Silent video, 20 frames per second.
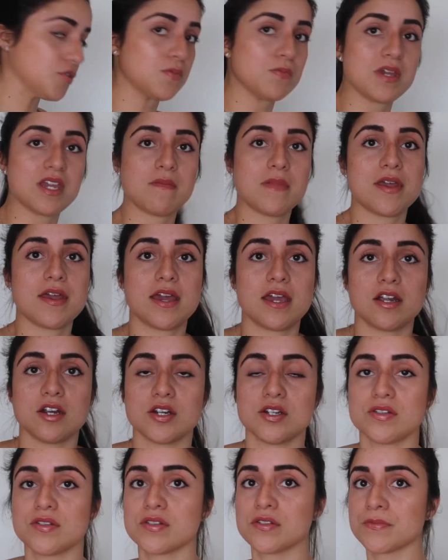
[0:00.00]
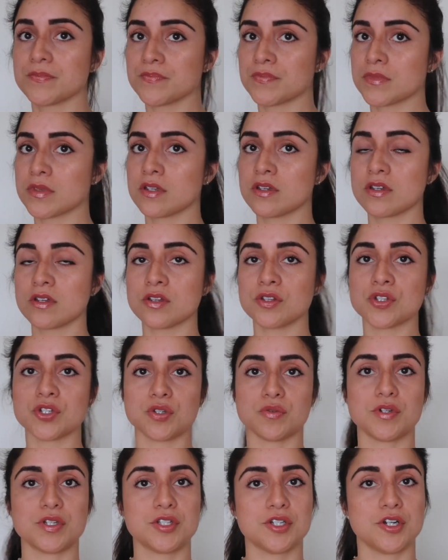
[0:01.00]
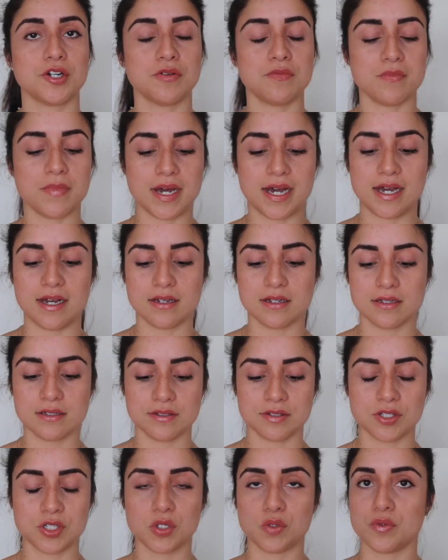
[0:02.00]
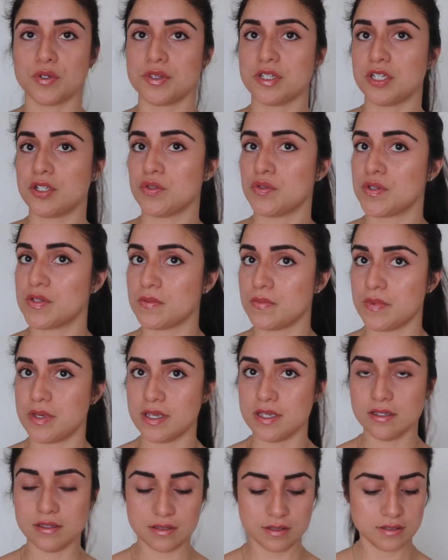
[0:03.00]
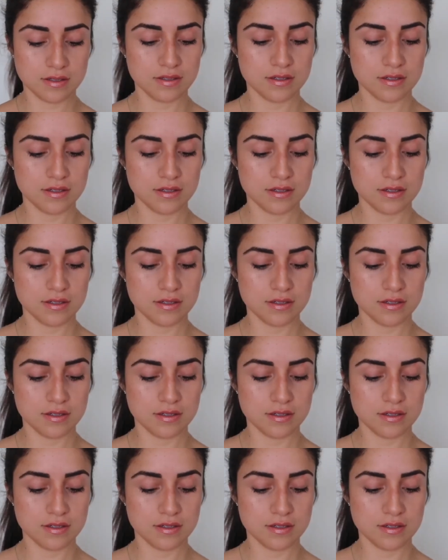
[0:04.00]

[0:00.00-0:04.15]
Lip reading: those baby hairs to return back to what they used to be.